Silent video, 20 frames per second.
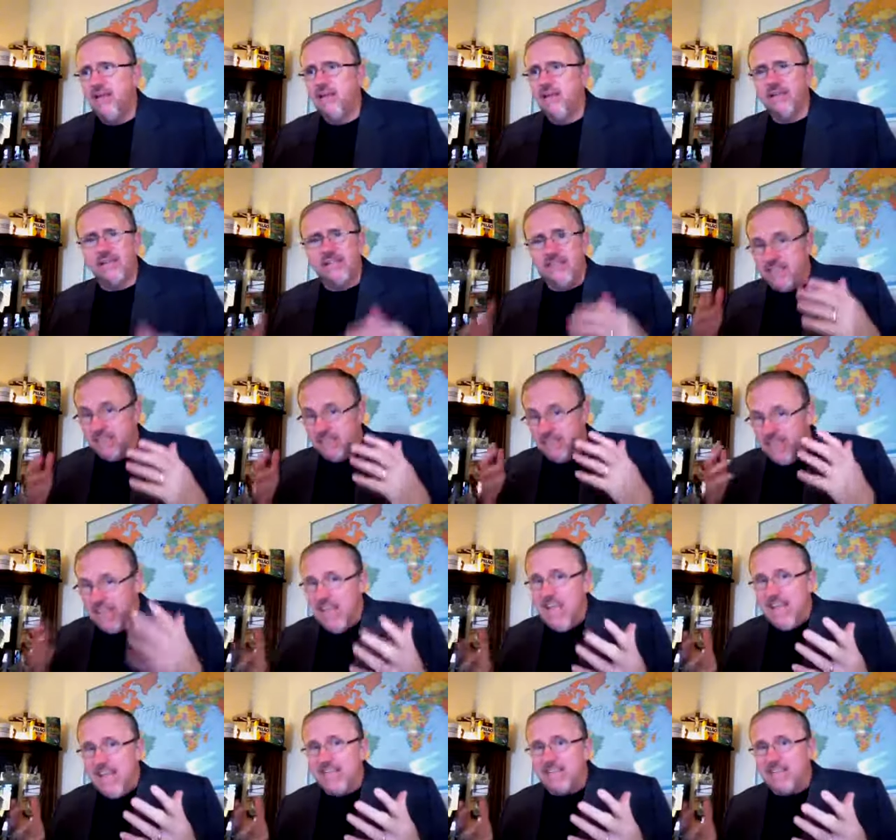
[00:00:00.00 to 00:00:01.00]
Because
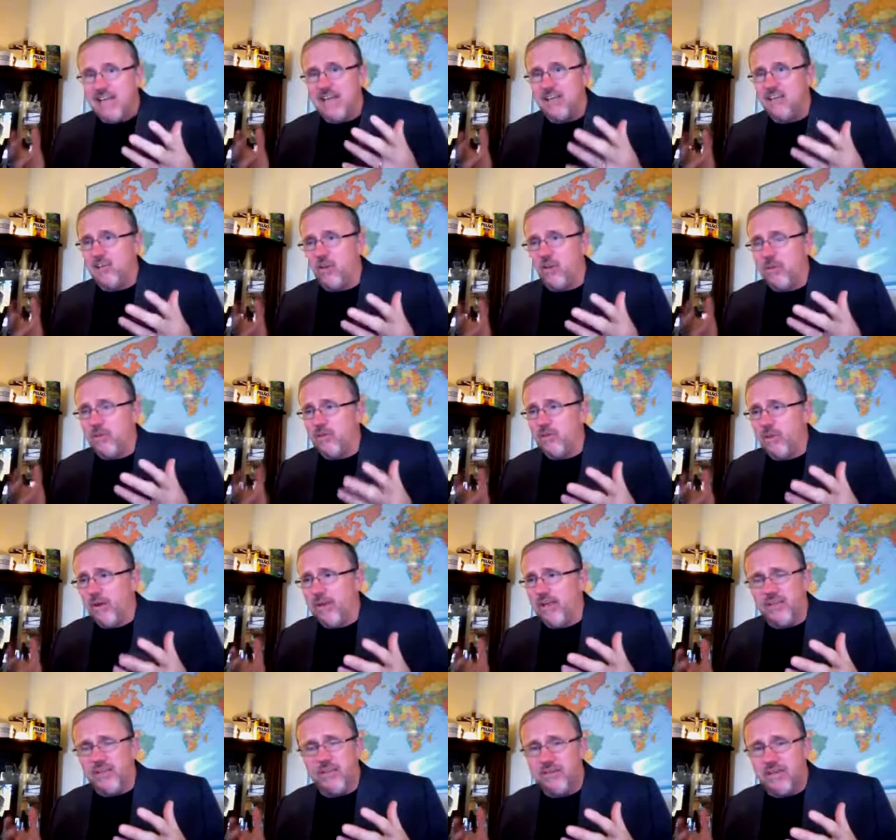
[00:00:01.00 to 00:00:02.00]
today is October
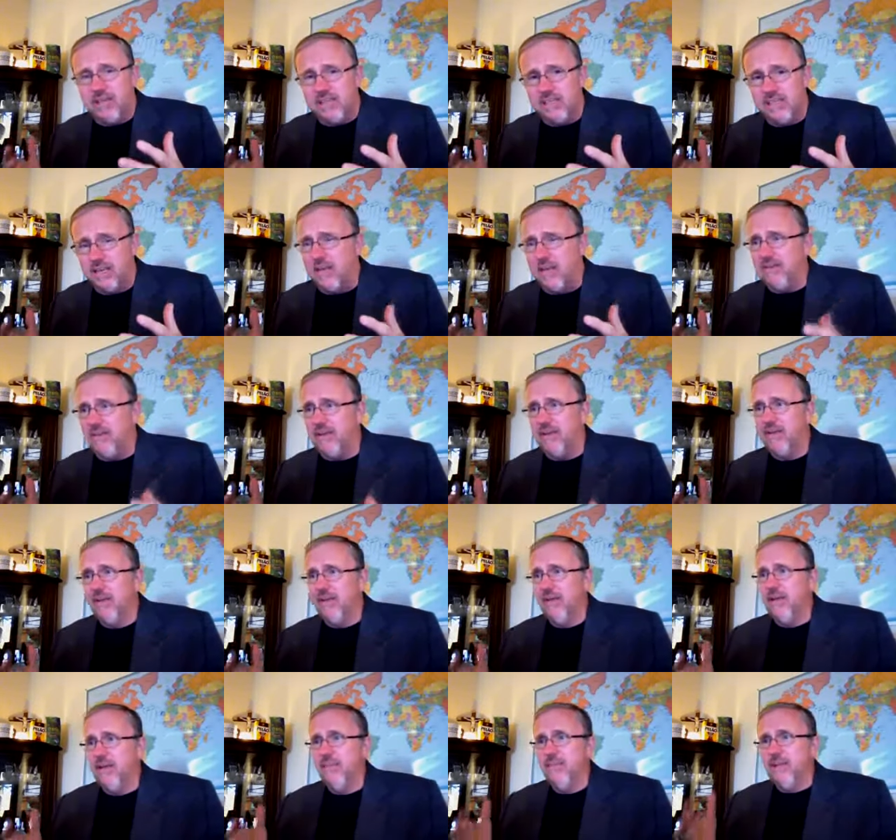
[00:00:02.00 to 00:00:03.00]
20th, 2011.
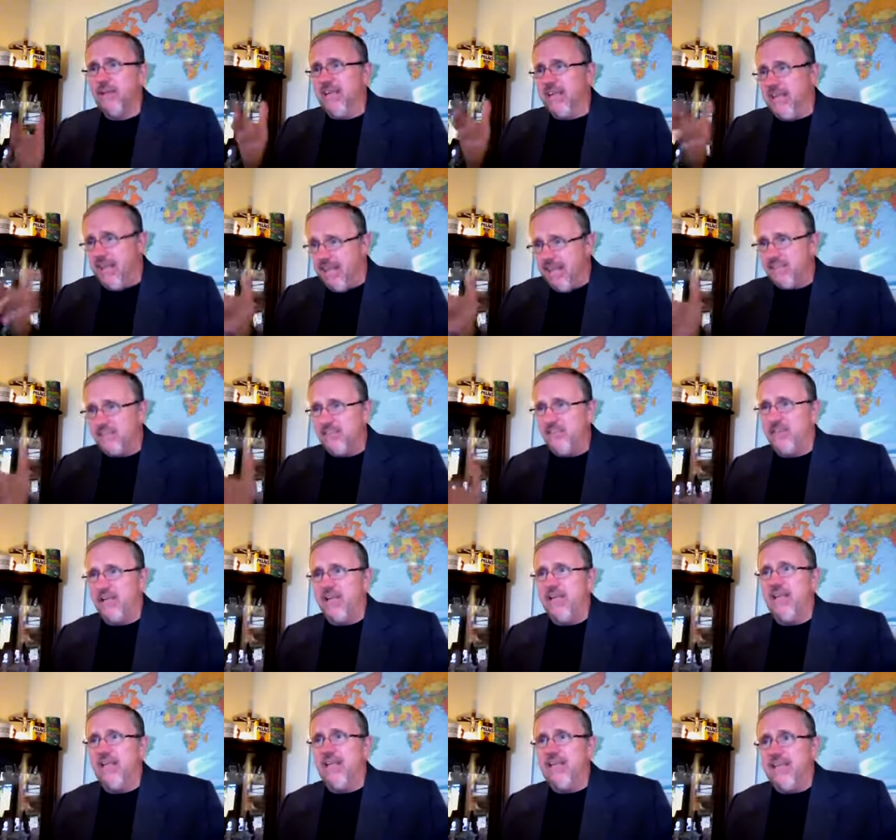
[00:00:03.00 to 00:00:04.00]
But
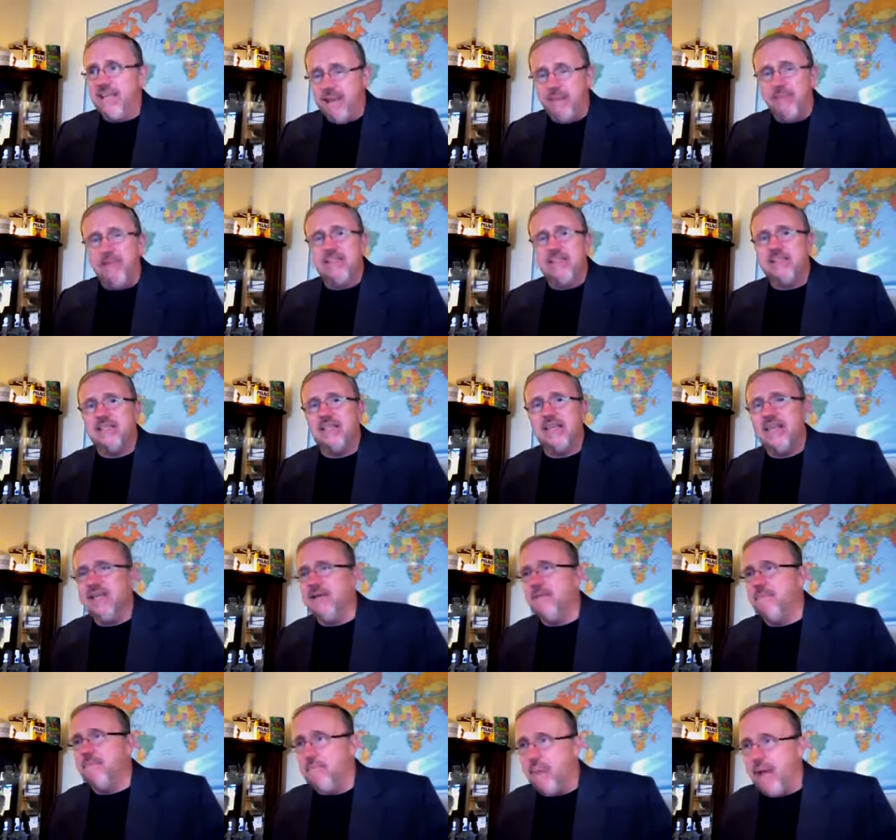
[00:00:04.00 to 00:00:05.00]
yesterday, Yemen's
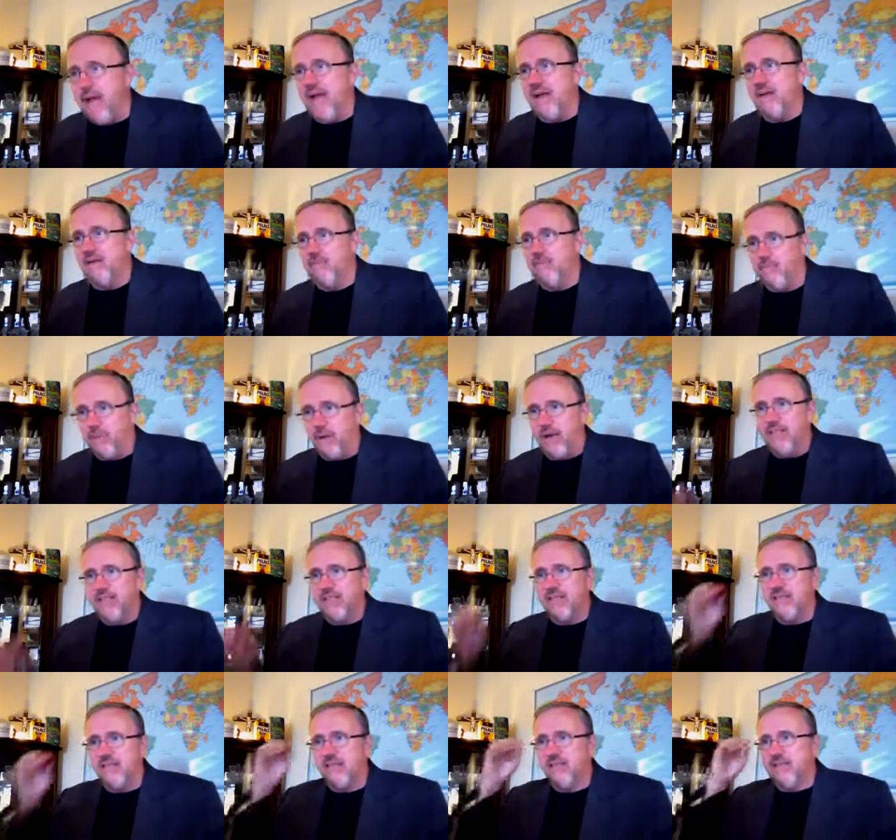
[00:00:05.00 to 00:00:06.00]
embattled
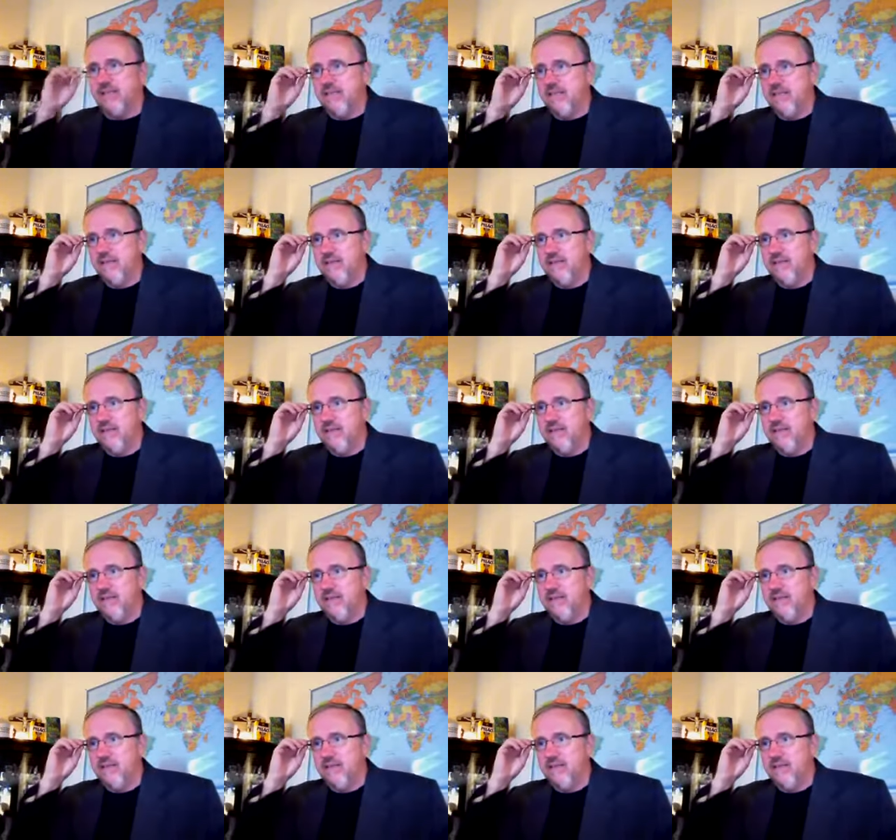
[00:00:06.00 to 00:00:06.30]
president